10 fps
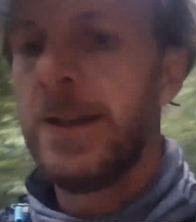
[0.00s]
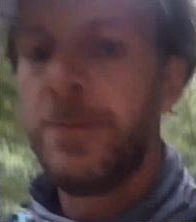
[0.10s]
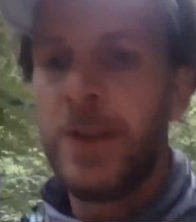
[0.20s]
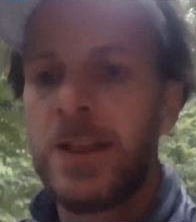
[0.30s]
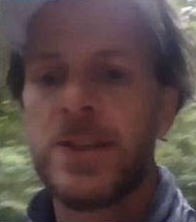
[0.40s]

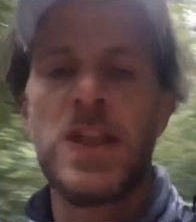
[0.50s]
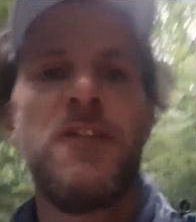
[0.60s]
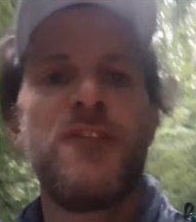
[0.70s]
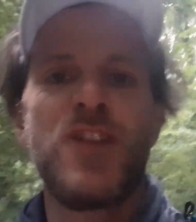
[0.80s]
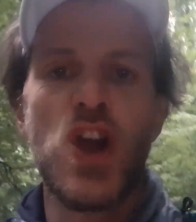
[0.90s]
with the
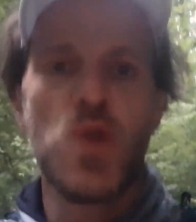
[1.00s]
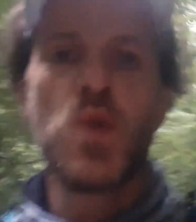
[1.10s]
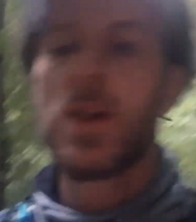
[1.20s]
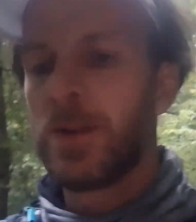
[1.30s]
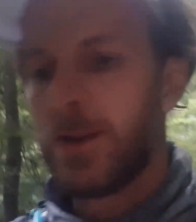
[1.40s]
flow,
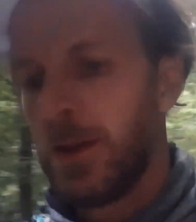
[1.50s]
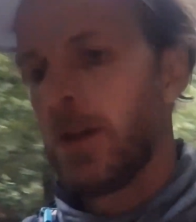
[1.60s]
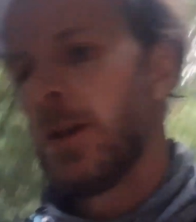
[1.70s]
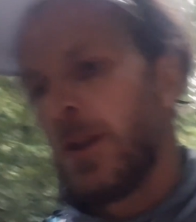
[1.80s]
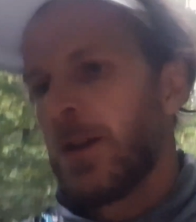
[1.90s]

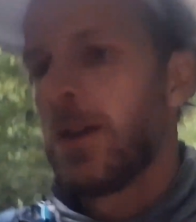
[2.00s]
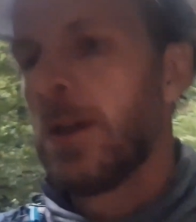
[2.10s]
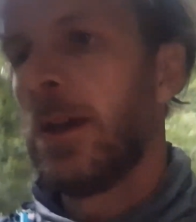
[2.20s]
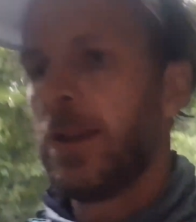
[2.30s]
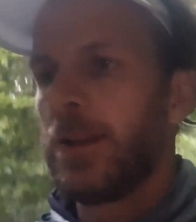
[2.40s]

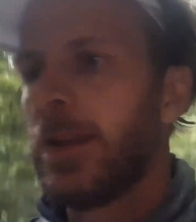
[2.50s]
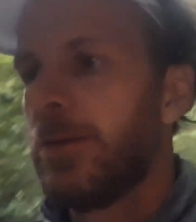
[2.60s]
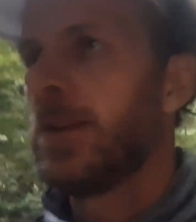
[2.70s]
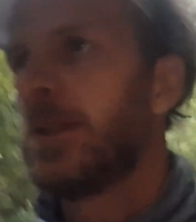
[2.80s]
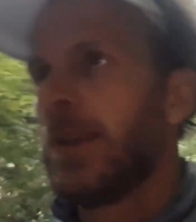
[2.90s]
and then we
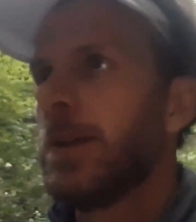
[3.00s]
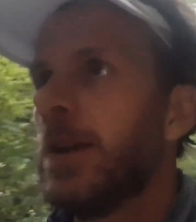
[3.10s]
see.